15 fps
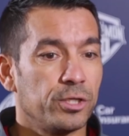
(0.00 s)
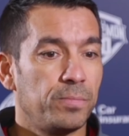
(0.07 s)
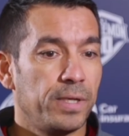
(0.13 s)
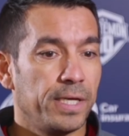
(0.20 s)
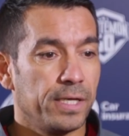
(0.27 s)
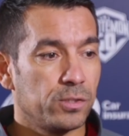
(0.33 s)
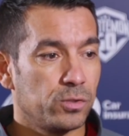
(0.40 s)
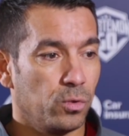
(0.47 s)
the
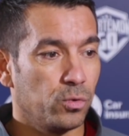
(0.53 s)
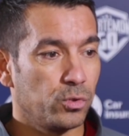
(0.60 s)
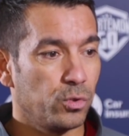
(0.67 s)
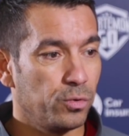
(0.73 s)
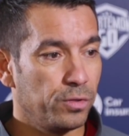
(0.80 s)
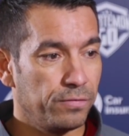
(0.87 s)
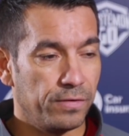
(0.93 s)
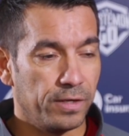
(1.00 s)
players
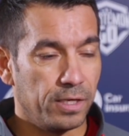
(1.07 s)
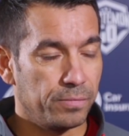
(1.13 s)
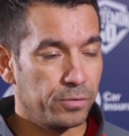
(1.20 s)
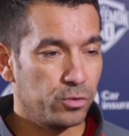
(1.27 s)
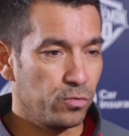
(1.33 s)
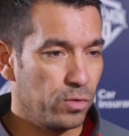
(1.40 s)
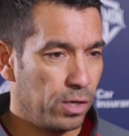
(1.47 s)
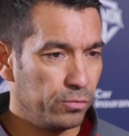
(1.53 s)
also
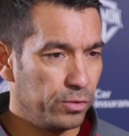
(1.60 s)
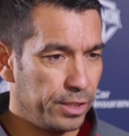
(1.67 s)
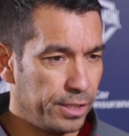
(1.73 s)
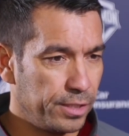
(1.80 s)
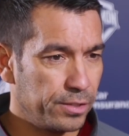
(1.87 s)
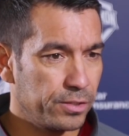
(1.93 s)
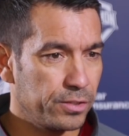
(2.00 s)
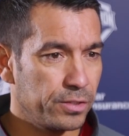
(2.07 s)
develops throughout the
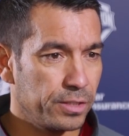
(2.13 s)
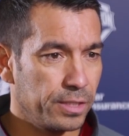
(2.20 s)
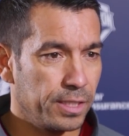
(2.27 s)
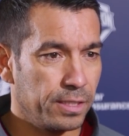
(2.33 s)
years.